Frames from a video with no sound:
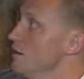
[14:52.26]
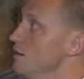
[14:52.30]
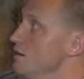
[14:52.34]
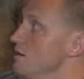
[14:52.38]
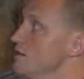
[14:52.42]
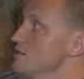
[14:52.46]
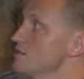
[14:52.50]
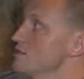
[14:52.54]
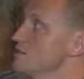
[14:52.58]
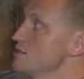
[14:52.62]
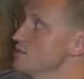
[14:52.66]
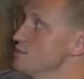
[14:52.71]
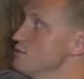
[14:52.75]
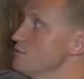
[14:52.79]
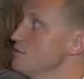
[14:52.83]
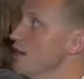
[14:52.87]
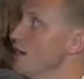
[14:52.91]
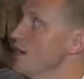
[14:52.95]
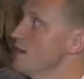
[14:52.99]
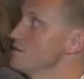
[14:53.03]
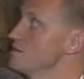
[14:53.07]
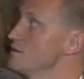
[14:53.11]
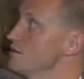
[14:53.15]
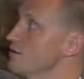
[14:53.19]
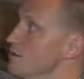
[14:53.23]

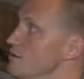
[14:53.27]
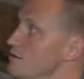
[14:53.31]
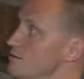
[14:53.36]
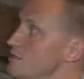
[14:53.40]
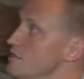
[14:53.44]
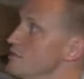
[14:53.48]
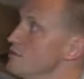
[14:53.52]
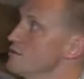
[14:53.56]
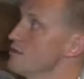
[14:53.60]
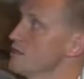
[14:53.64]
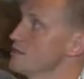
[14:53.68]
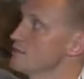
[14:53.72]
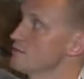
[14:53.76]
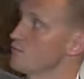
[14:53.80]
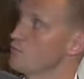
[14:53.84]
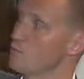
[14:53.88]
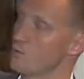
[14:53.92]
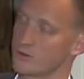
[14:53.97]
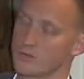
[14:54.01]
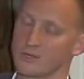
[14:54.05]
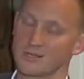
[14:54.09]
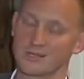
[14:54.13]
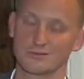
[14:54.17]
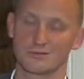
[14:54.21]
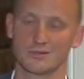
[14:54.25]
2013,
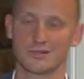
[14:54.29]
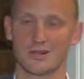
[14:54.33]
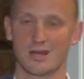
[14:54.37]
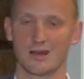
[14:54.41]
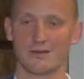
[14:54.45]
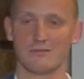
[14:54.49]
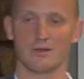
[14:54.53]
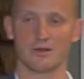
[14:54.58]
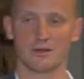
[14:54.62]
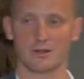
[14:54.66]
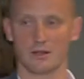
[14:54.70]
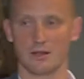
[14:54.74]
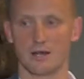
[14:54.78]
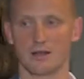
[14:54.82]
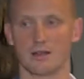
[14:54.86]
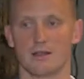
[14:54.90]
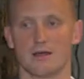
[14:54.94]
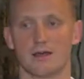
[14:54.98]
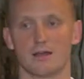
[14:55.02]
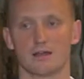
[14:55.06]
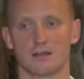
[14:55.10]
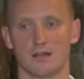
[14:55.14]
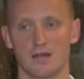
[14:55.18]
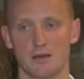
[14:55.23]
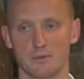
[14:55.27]
2014 because we didn't have a lot of
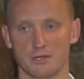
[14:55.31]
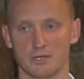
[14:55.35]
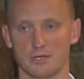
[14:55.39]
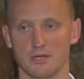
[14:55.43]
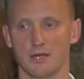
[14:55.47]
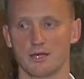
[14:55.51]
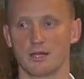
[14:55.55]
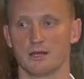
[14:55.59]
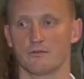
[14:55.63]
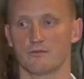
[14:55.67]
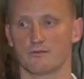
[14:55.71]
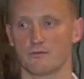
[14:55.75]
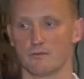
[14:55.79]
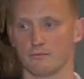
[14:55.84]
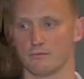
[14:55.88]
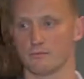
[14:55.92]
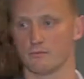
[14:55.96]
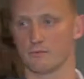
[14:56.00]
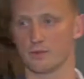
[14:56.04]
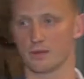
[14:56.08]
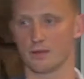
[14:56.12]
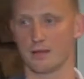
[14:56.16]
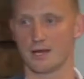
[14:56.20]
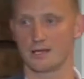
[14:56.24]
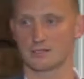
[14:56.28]
economic data
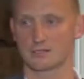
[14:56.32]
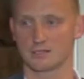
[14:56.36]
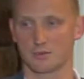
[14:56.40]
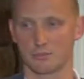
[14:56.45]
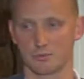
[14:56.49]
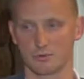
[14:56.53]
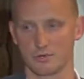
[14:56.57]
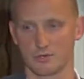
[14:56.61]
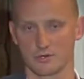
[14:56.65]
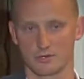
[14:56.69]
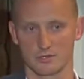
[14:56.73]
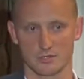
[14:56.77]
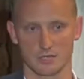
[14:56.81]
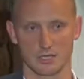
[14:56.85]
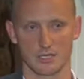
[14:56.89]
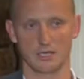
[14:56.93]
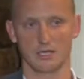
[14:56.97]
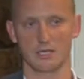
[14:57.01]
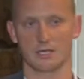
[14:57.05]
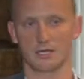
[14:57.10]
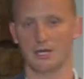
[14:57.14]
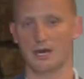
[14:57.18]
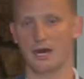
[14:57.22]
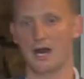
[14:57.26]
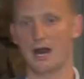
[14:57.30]
from the last couple years.
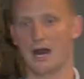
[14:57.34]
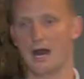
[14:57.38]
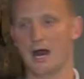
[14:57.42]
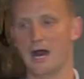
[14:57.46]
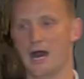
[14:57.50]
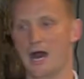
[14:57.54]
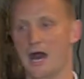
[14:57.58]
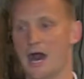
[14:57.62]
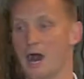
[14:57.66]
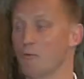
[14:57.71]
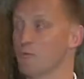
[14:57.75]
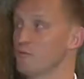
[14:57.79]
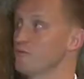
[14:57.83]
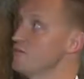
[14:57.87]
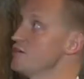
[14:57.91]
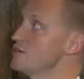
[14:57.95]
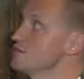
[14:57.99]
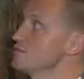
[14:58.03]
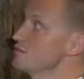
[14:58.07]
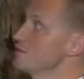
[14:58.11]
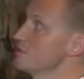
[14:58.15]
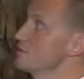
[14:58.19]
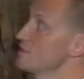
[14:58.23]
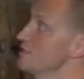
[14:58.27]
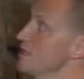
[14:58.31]
I would
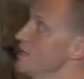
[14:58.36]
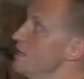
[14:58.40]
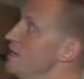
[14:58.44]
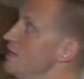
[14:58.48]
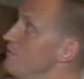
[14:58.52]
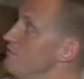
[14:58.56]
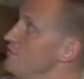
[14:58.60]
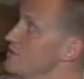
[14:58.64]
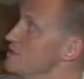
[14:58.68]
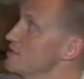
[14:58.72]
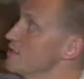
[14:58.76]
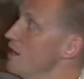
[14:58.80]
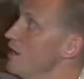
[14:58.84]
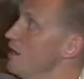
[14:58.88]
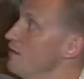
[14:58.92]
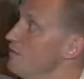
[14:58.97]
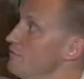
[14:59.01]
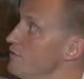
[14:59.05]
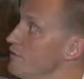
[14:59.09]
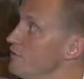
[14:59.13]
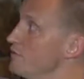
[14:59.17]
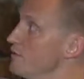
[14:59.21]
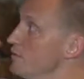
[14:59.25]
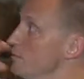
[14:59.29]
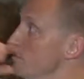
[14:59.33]
venture to say if it's not
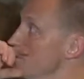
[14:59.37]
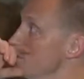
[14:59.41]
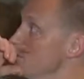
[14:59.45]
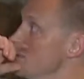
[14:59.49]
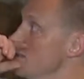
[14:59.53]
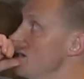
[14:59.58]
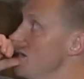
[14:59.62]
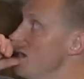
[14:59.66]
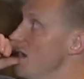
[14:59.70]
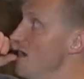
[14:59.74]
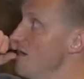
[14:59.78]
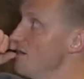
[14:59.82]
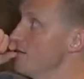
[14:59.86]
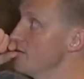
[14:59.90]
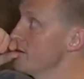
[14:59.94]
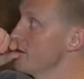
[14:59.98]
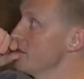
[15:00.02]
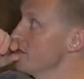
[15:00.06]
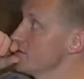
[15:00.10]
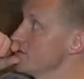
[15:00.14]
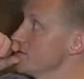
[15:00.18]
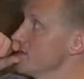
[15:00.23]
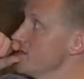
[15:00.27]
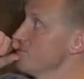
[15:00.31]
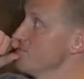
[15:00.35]
50% higher than
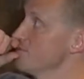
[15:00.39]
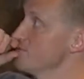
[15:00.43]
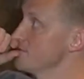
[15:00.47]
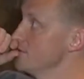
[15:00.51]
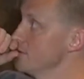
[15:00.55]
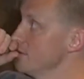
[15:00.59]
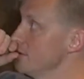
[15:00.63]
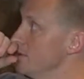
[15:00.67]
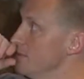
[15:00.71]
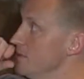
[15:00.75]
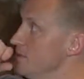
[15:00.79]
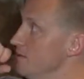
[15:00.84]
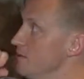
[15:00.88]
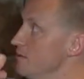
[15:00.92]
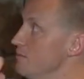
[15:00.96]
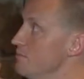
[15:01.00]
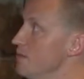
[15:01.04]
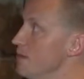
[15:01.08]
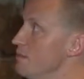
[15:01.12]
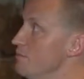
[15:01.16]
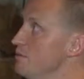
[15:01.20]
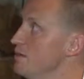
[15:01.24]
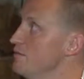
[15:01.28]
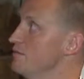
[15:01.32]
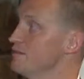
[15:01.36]
those numbers, it
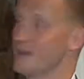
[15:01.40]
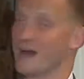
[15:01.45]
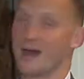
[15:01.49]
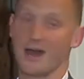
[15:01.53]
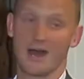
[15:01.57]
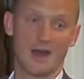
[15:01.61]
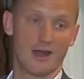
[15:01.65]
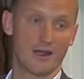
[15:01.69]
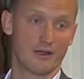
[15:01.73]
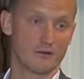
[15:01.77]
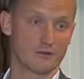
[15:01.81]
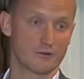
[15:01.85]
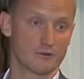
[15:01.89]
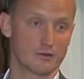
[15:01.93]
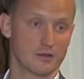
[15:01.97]
may be even higher.